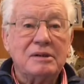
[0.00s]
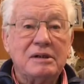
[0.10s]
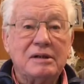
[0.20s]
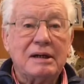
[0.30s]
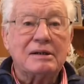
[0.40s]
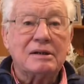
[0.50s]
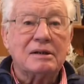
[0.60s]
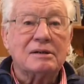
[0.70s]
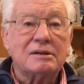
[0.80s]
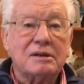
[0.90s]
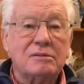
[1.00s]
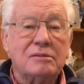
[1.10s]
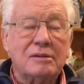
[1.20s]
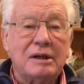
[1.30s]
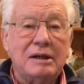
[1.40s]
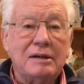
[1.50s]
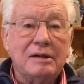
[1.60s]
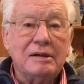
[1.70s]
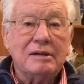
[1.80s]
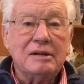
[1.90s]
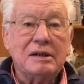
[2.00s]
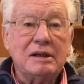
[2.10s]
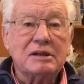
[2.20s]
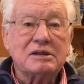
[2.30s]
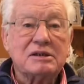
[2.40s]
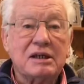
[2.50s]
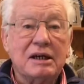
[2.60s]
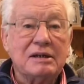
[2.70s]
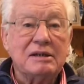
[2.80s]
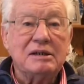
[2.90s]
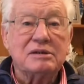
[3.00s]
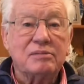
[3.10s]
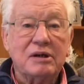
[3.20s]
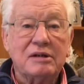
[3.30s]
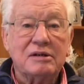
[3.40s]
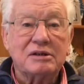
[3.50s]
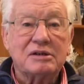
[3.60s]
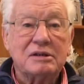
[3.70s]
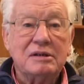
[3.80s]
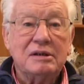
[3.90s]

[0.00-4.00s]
We thank God, don't we, that he has said he's with us,